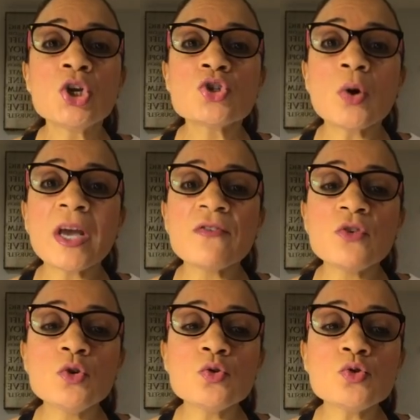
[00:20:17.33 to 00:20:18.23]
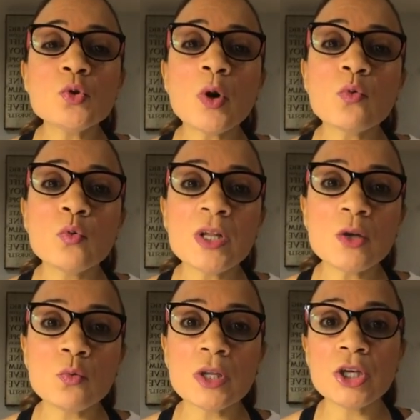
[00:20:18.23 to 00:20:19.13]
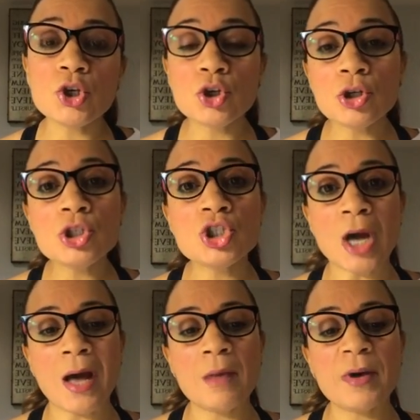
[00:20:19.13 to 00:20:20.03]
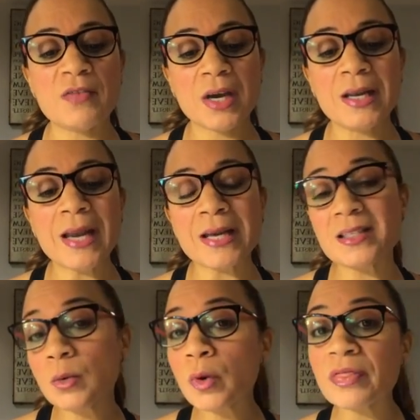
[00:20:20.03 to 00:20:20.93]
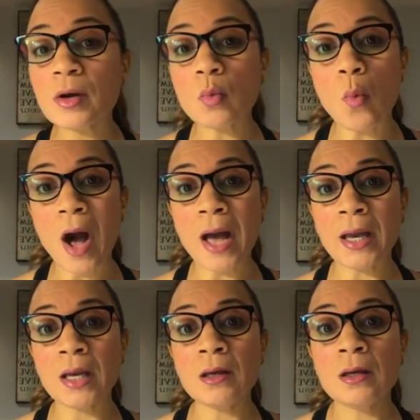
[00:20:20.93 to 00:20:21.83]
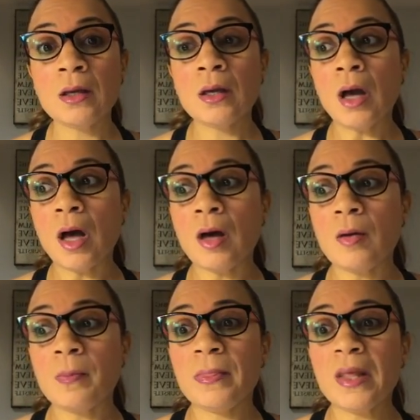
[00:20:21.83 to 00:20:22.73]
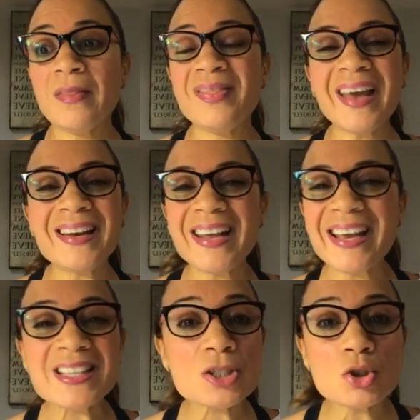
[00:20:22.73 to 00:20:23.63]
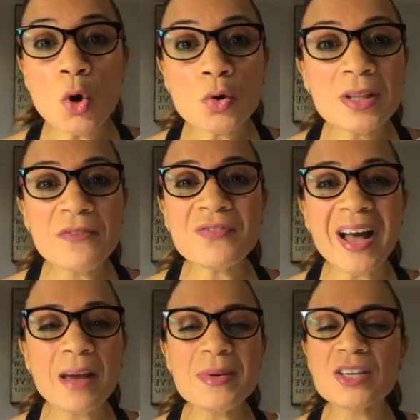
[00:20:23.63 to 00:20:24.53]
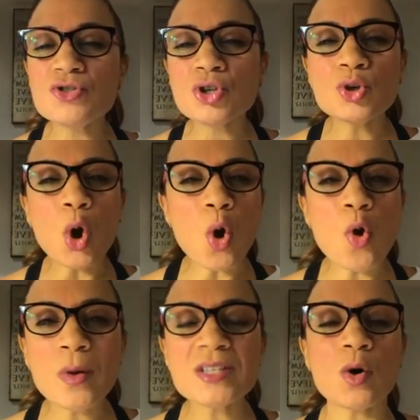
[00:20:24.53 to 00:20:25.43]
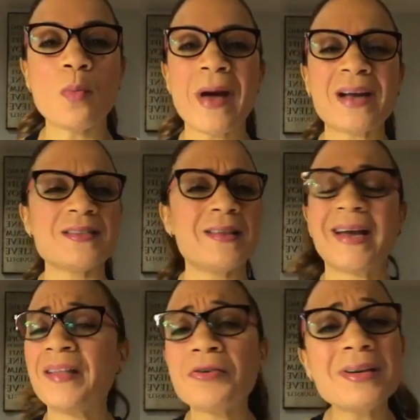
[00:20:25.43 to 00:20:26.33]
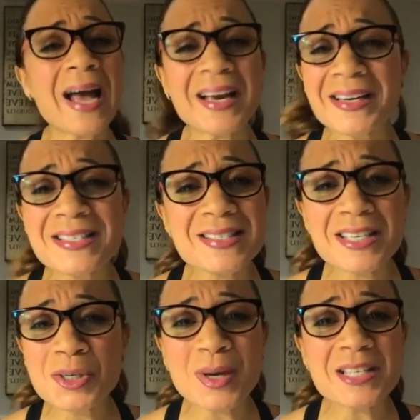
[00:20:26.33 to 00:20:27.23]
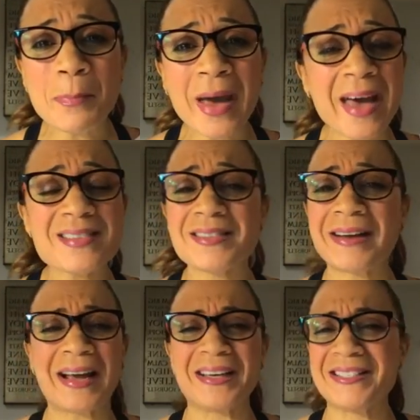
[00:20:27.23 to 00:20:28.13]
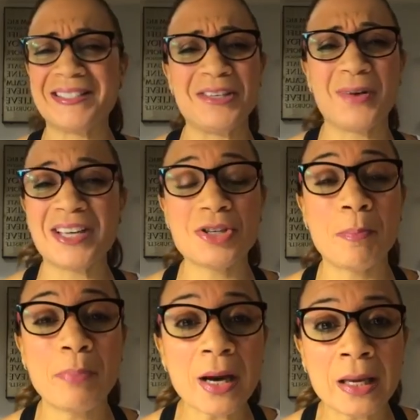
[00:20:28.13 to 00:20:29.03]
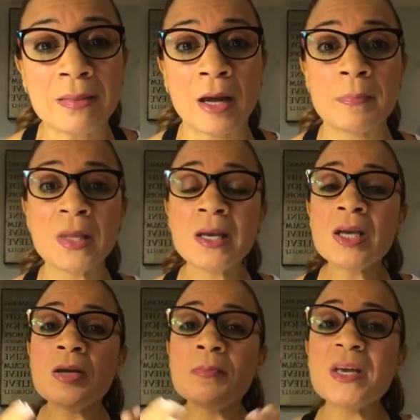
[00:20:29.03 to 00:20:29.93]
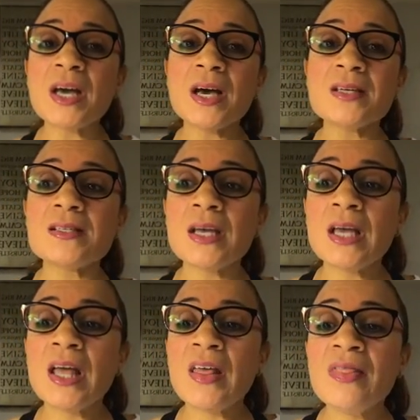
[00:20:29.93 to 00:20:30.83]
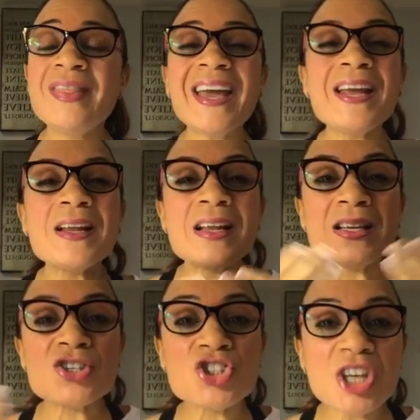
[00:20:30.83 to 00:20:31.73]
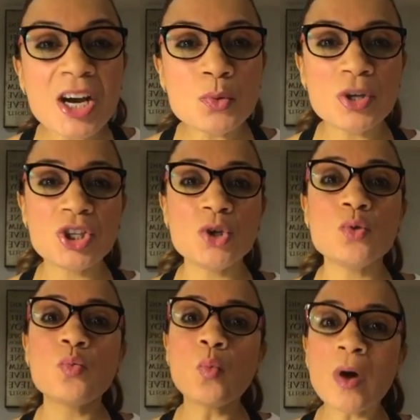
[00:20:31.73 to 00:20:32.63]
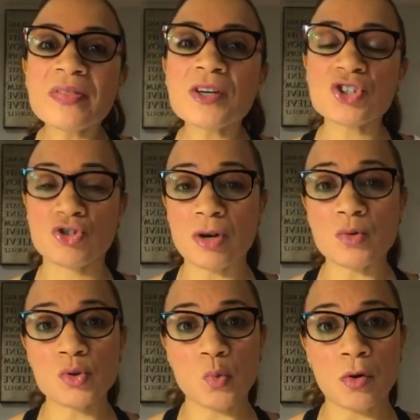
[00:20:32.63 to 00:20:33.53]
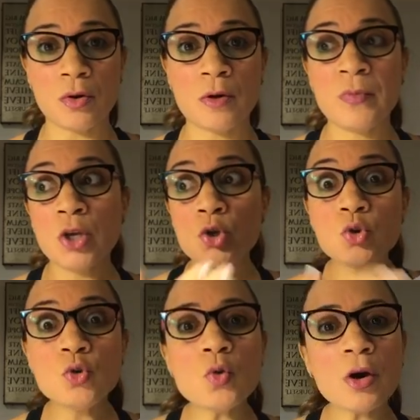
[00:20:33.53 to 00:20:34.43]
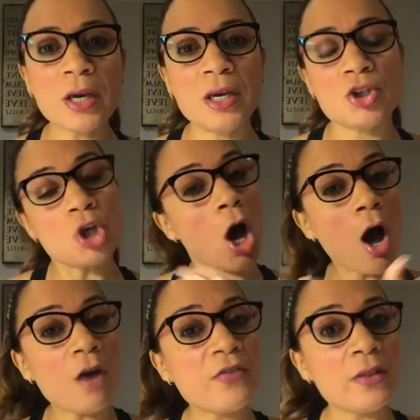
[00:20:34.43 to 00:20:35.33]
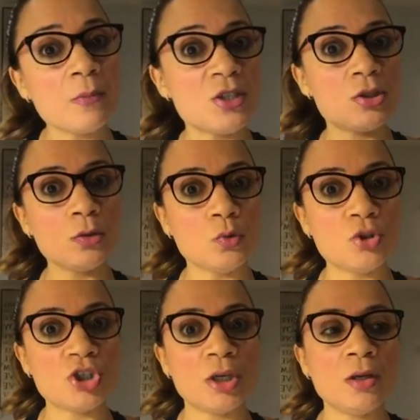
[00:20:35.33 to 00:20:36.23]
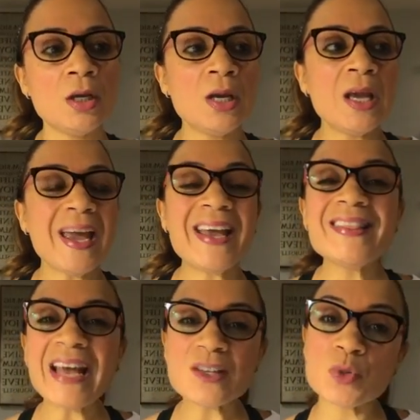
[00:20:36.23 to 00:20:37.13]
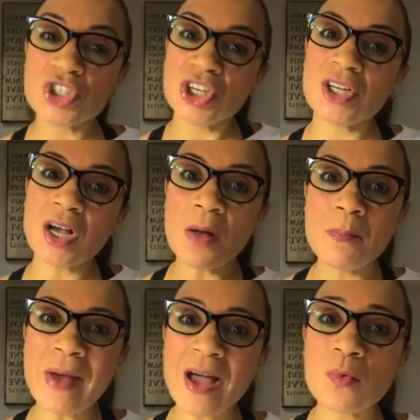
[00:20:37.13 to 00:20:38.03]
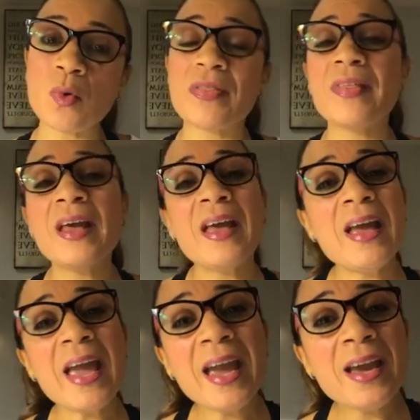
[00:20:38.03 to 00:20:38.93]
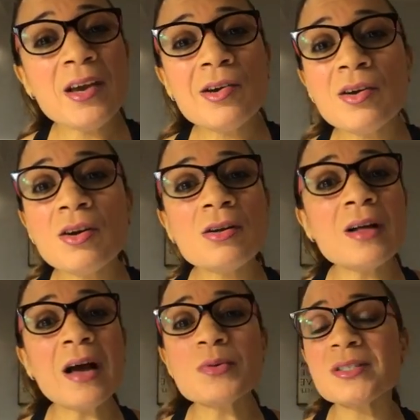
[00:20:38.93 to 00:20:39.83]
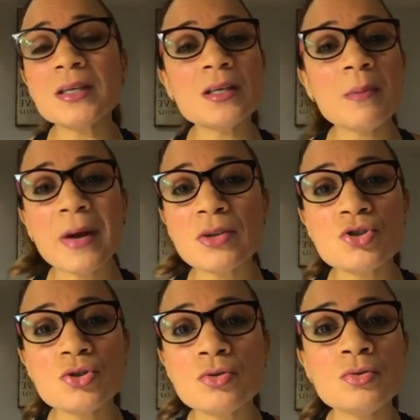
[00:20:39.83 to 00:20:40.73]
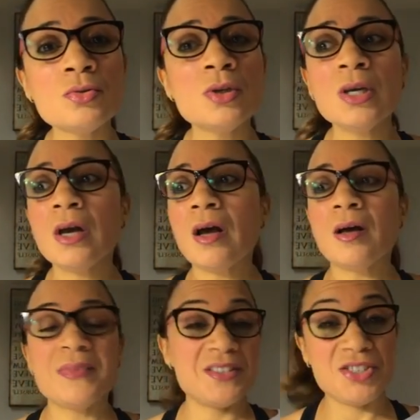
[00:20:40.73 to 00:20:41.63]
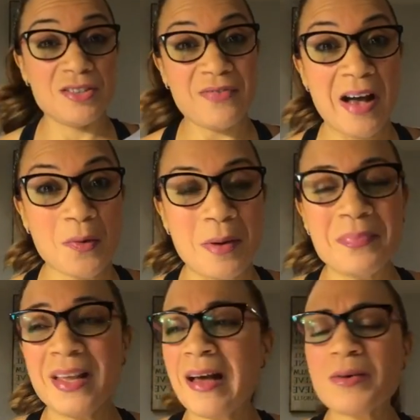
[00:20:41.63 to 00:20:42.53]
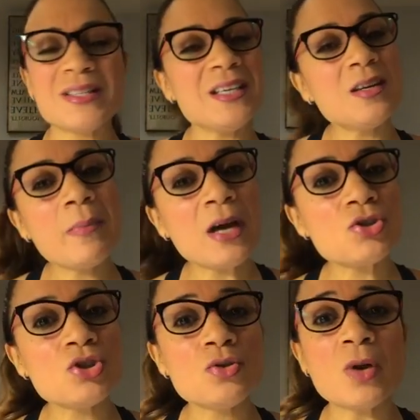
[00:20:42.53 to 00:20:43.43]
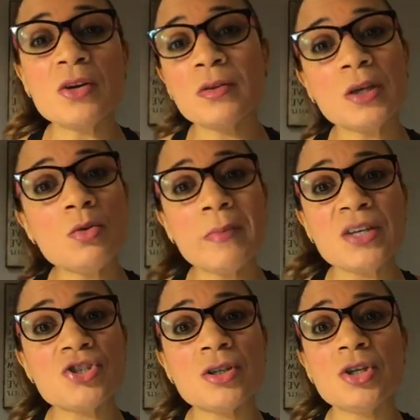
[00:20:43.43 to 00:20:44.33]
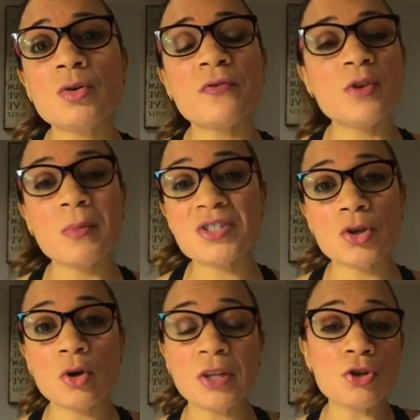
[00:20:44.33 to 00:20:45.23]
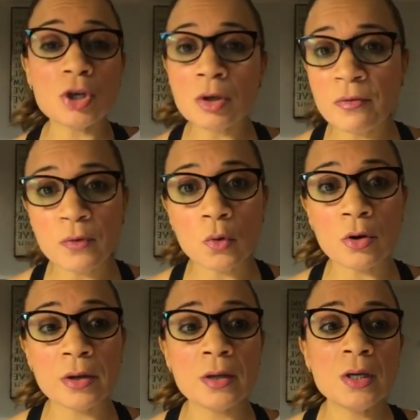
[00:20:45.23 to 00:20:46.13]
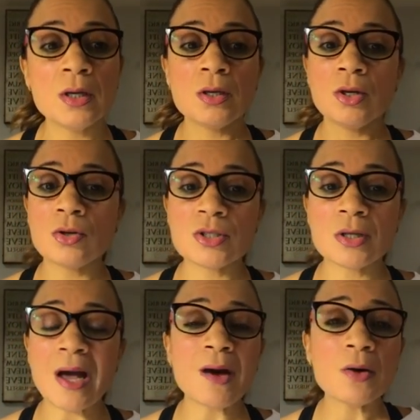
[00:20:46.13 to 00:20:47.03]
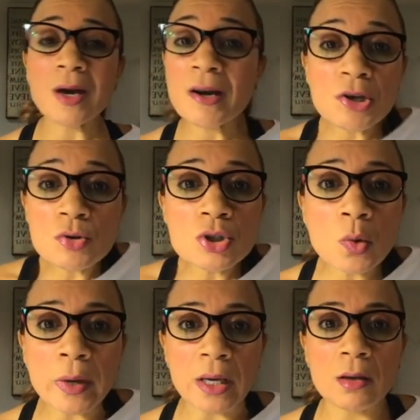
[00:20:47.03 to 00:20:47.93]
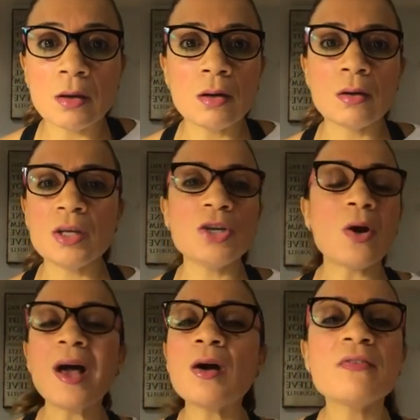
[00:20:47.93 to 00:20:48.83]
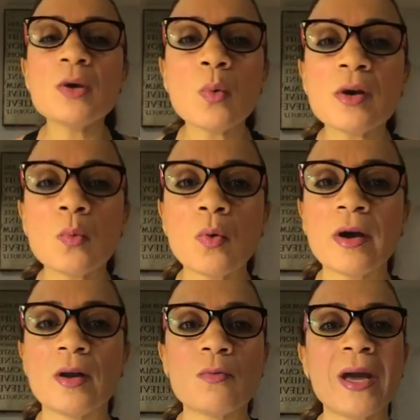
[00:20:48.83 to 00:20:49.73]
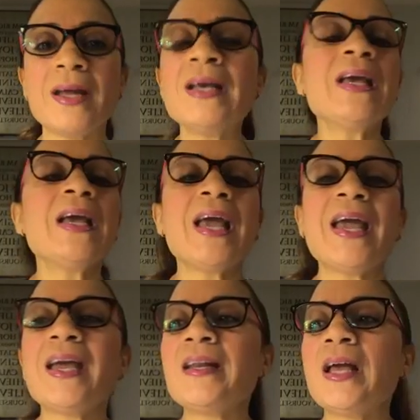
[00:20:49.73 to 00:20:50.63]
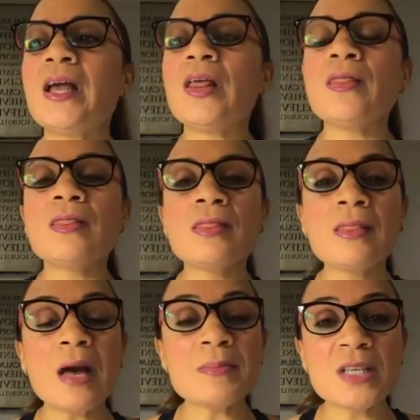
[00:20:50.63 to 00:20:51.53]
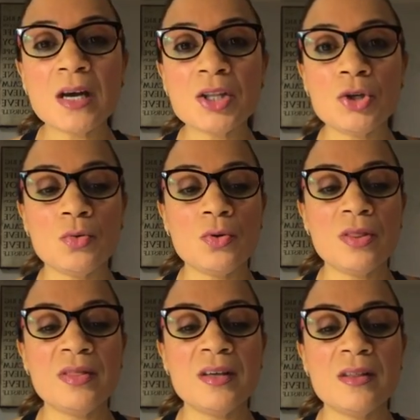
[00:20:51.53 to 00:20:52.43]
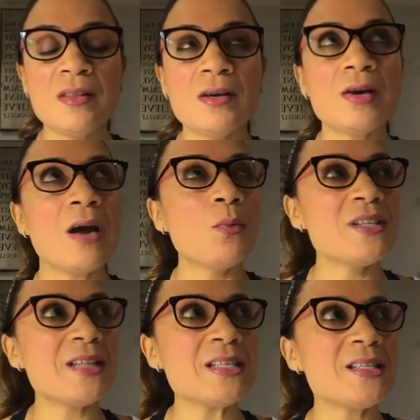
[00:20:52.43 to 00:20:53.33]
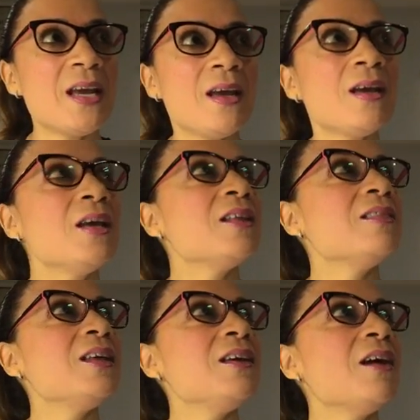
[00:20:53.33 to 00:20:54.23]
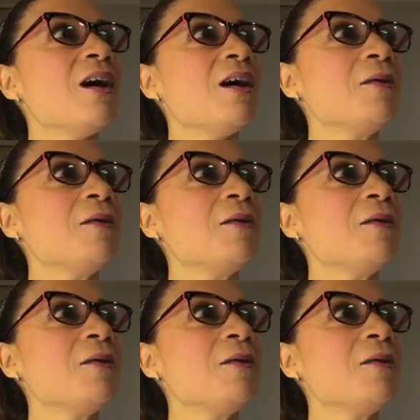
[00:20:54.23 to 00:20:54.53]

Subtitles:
So if you do a really, really good job of connecting with their why, then it's totally fine, because you can always go back to that, and they're not going to see you as a pest. They're not going to see you as you're bugging them, because they shared with you what their struggles were. You are here to offer them a solution, and that's what you're going to come back with. Hey girl, I was thinking about you. This is just a follow-up. I was thinking about you. I know that you mentioned, a few months ago that you couldn't afford, how are you doing? Or, however you want to word it, right? And I'm telling you, the what's that saying? The